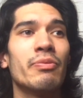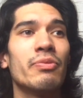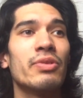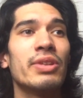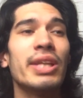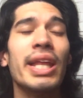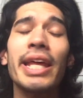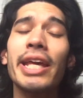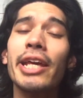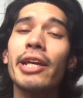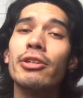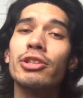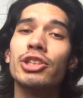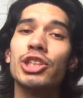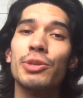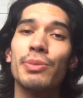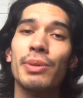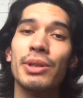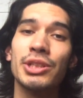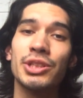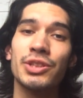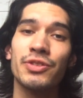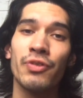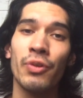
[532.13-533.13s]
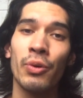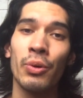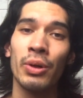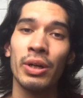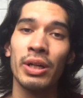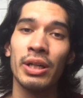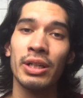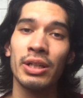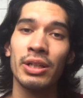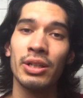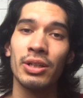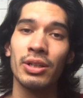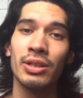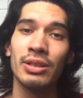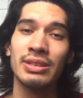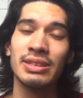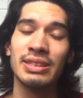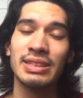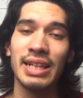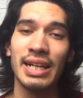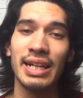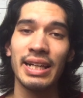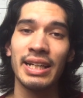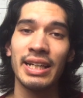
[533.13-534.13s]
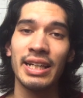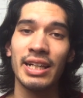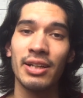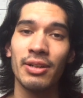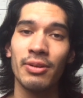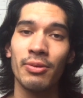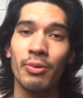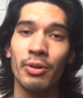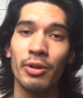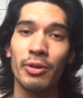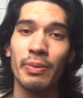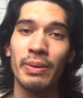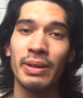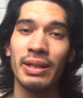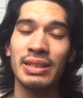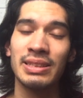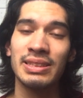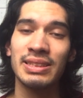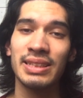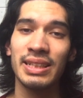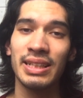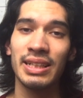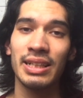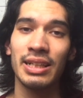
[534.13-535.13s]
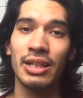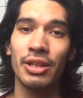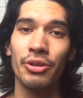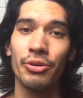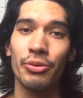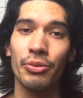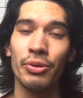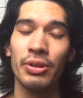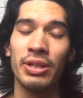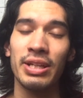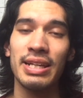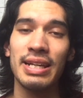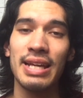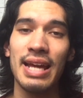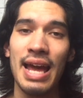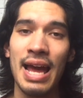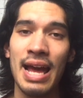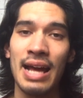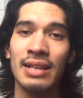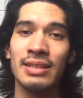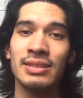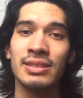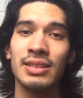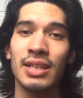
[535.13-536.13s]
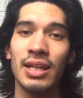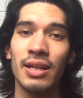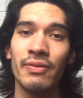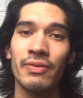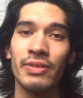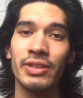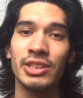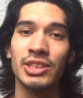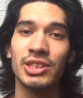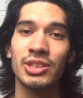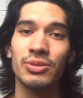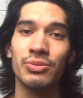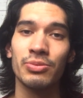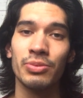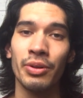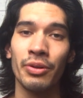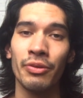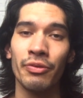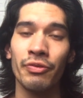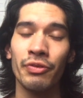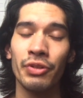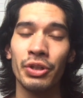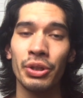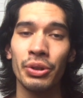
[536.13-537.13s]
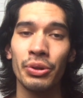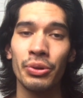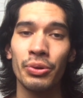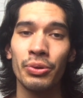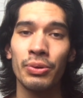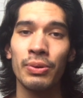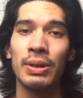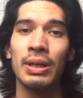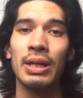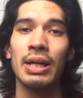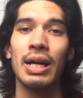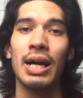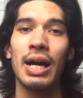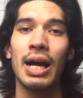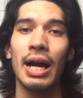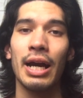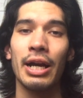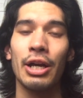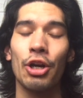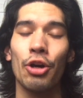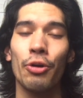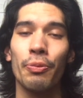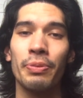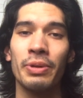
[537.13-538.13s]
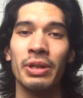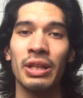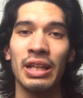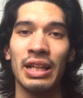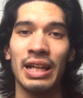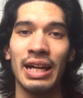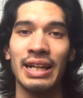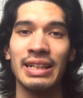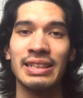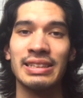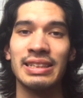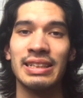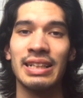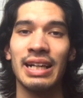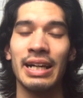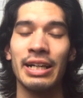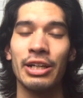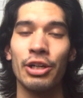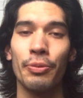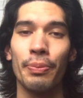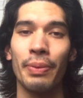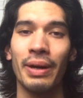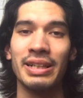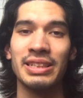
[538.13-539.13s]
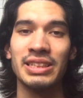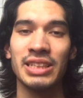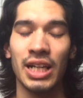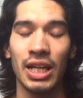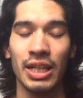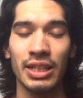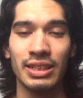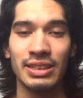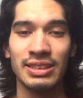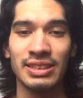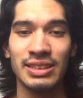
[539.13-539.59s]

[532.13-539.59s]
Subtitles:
thank you so much for staying here with me, sticking it through the end of this review. I hope you liked it. I hope I taught you